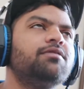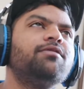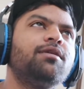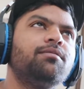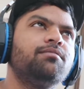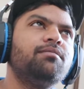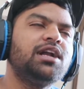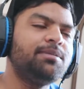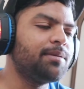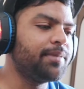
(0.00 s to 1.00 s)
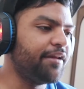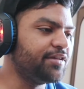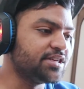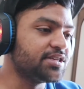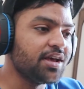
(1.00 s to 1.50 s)
Well, multiple
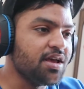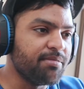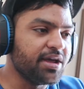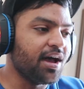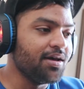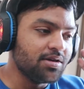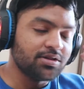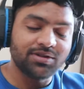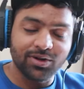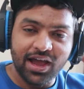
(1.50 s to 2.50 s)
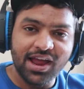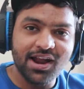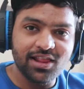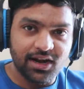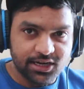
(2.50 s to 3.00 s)
marriages. But yeah, so I
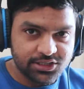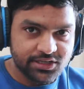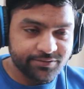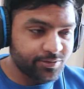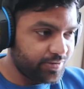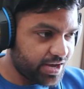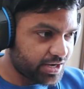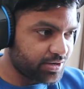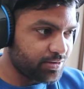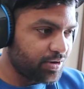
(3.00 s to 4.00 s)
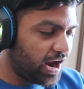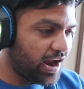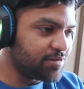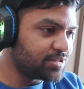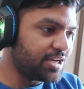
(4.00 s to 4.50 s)
had a lot of stuff to react to. I
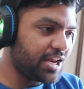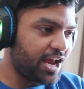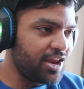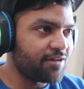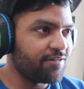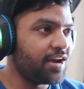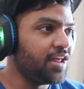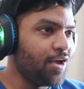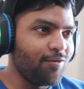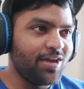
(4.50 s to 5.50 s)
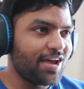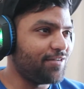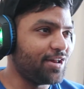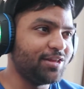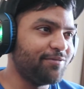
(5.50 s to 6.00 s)
haven't seen any of it. We
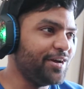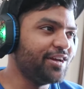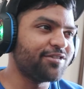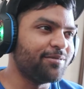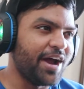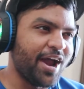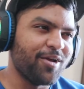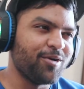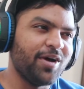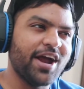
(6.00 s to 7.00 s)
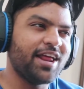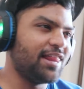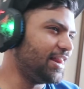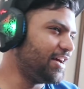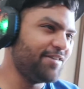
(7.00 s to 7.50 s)
have another video from Andrew, and
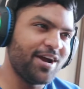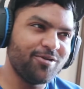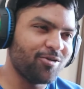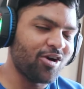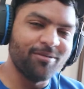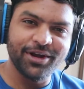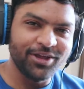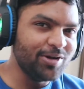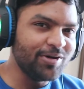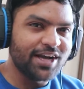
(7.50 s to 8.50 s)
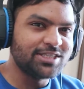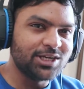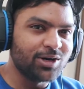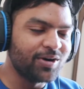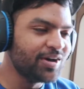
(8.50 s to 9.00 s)
I love Andrew comedy, you guys
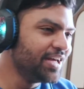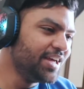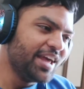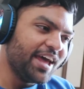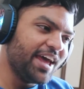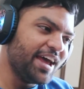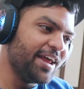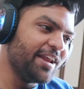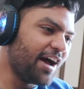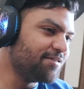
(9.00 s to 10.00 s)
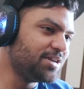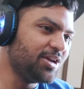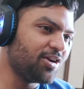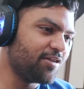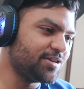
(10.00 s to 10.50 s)
know. And I've
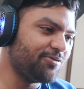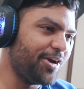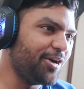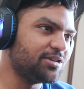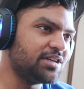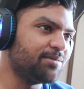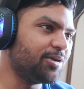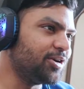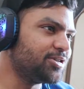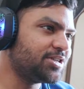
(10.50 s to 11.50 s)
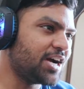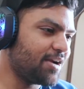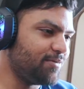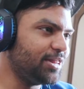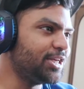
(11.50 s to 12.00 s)
seen all of his videos. I'm gonna
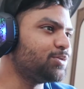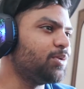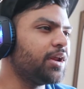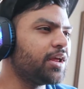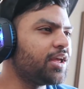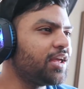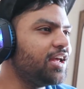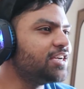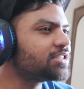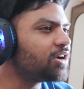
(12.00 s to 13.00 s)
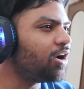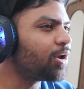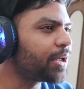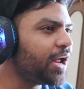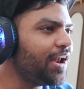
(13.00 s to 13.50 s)
start with this one. It's
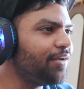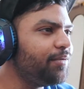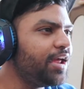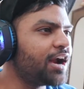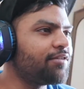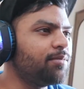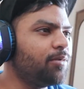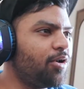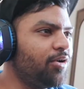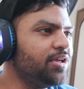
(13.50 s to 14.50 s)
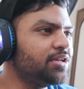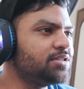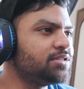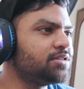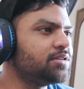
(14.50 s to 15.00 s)
called Kid React from
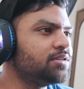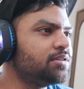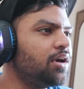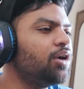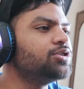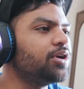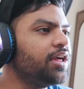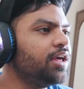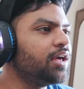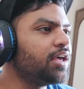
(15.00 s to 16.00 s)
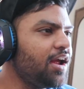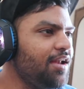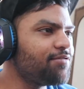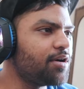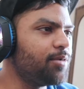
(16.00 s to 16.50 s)
Audience. Oh, sorry.
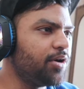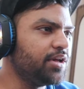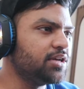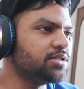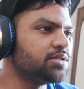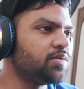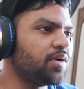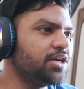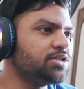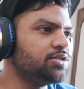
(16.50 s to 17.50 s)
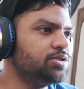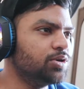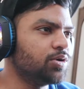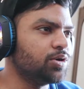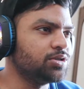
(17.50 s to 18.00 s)
Kid from Audience Tries
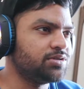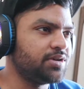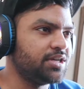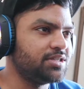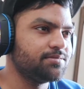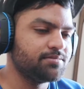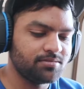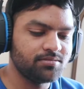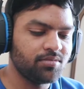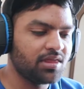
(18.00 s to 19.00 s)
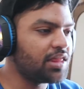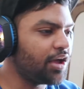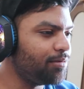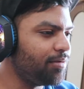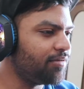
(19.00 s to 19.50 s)
Joke on Stage.
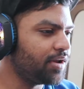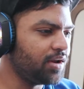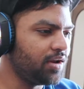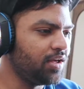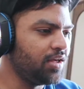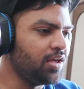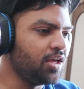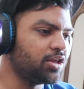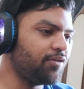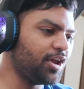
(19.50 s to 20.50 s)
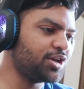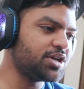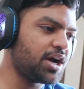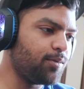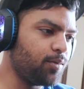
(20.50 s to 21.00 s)
That could be fun. So we're gonna
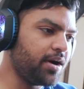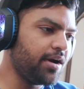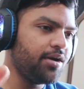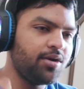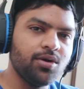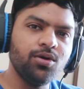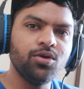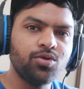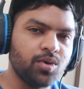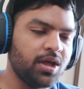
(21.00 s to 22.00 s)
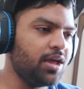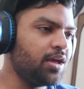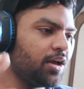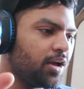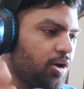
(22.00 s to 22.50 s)
start. 1, 2,
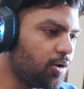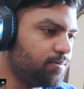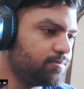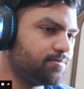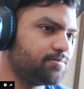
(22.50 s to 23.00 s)
3, go.